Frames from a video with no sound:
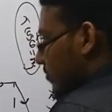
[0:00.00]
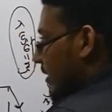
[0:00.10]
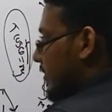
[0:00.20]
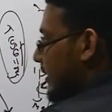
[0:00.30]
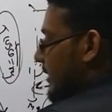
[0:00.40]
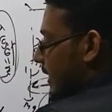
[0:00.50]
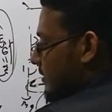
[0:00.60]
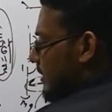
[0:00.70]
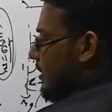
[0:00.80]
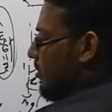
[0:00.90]
when the
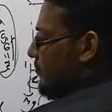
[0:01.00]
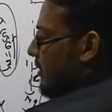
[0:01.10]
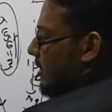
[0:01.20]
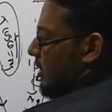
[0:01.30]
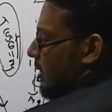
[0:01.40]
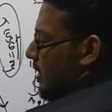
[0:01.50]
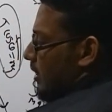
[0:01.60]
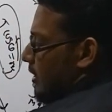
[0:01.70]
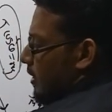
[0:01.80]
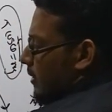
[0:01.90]
density of the
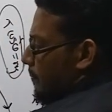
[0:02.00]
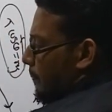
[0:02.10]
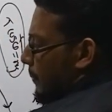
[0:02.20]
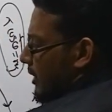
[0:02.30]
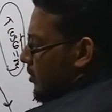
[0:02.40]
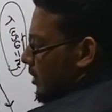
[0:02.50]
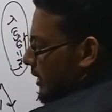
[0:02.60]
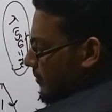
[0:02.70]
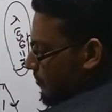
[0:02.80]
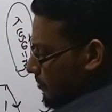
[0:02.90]

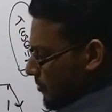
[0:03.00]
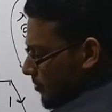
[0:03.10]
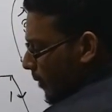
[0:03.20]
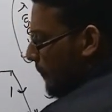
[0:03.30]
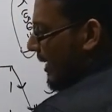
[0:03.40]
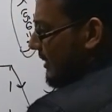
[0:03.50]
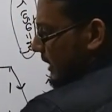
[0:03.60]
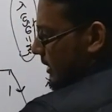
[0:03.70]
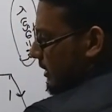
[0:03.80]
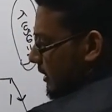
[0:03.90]
particular
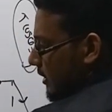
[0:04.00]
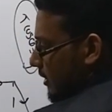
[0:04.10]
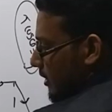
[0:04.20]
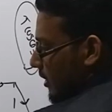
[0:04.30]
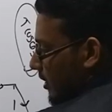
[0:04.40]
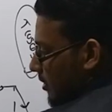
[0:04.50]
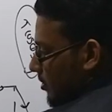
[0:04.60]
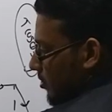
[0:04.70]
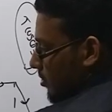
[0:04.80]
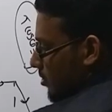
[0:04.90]
particle
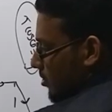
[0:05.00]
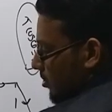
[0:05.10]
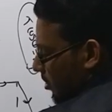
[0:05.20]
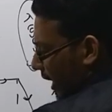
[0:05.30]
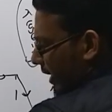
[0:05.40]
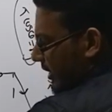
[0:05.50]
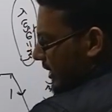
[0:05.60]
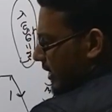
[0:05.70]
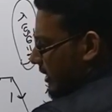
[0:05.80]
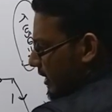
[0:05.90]
or
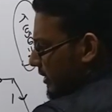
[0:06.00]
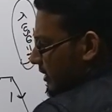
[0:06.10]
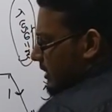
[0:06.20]
any other